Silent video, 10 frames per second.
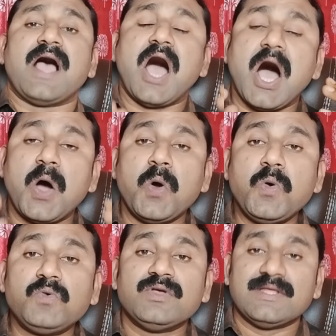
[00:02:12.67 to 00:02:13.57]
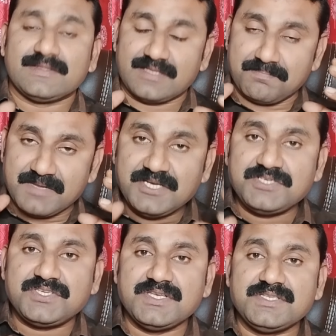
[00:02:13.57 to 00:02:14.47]
how the
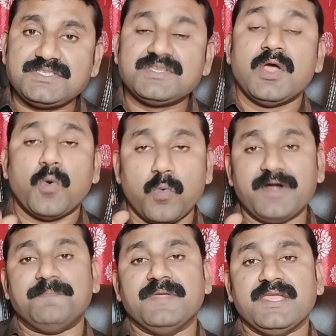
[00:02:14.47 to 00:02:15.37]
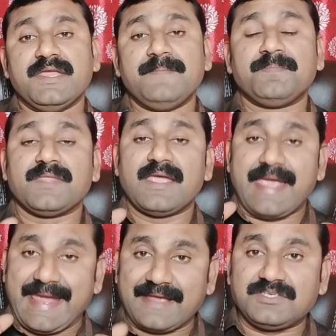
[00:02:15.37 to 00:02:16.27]
medicines would be
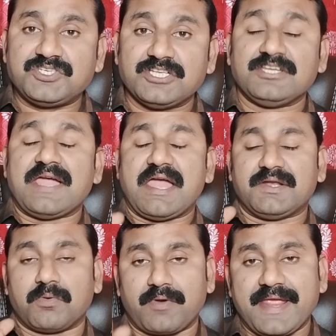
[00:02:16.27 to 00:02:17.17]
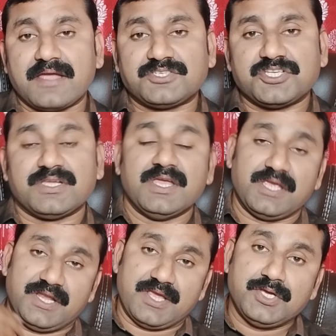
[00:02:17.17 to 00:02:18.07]
acting and reacting
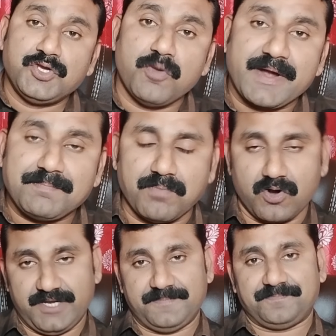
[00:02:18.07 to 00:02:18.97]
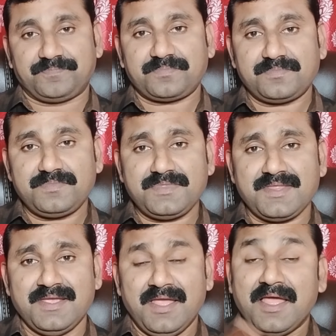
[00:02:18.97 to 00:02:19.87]
in a human body.
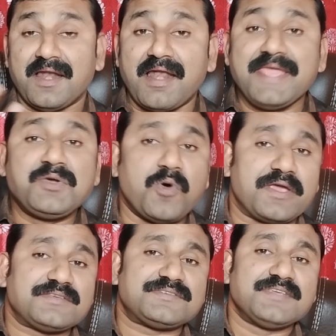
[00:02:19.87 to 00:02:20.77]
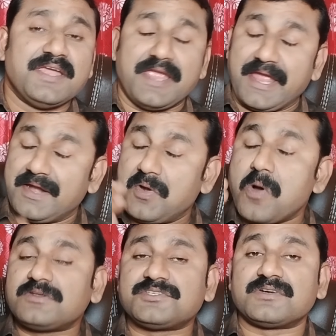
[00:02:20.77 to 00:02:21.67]
Likewise, a
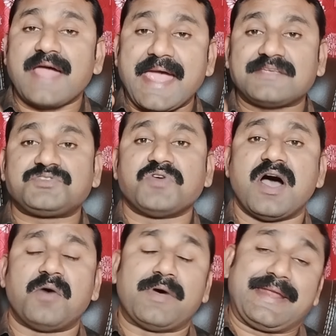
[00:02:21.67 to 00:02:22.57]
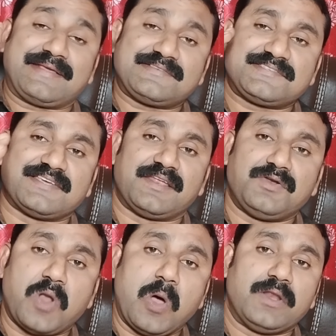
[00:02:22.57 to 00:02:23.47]
doctor has to have an
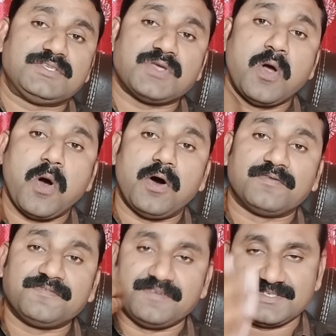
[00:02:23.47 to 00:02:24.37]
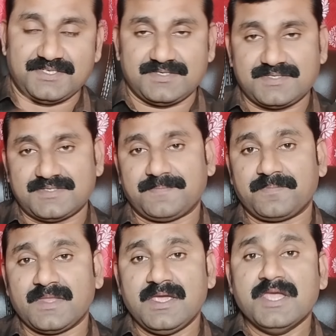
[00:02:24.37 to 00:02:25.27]
excellent knowledge of physics.
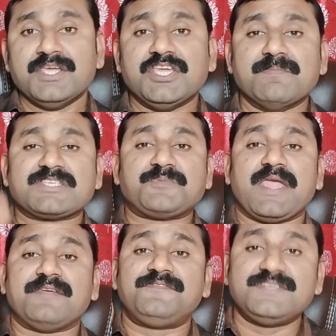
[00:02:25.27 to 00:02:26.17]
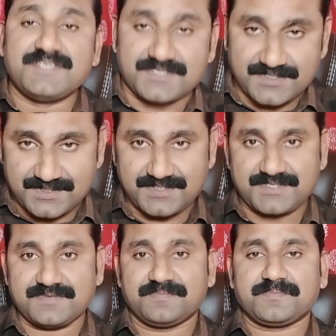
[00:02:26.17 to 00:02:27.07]
He must be a
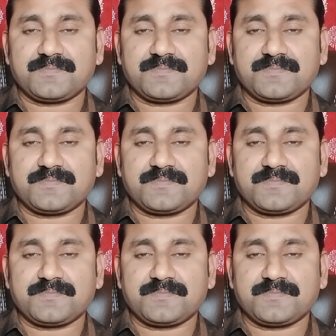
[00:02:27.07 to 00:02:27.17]
physicist.